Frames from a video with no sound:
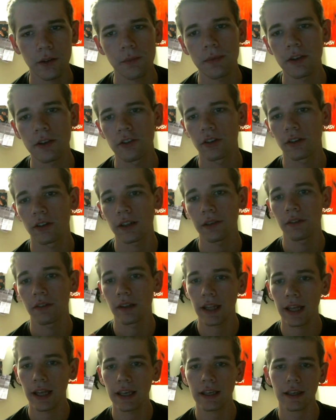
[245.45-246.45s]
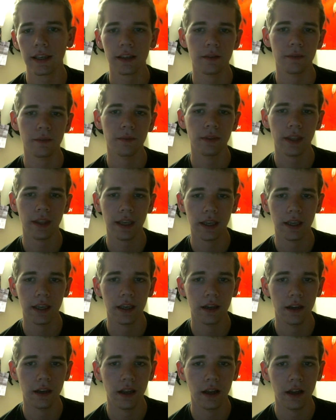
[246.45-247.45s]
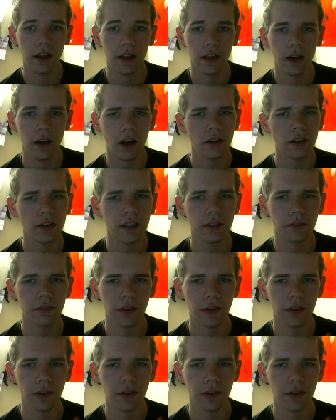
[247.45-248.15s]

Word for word: Be sure to leave a like, and I'll leave